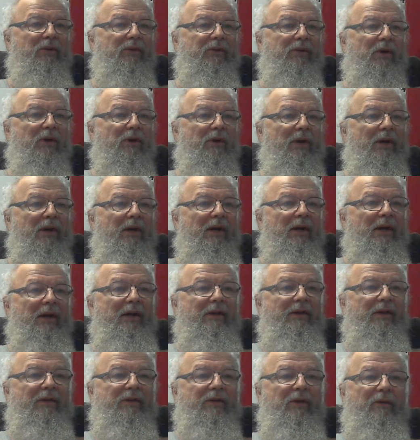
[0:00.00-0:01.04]
So it
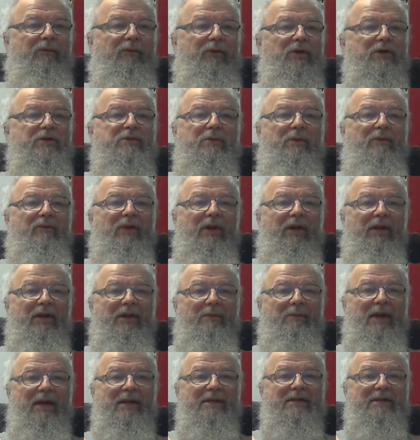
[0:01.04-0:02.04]
says here, first revealed in May,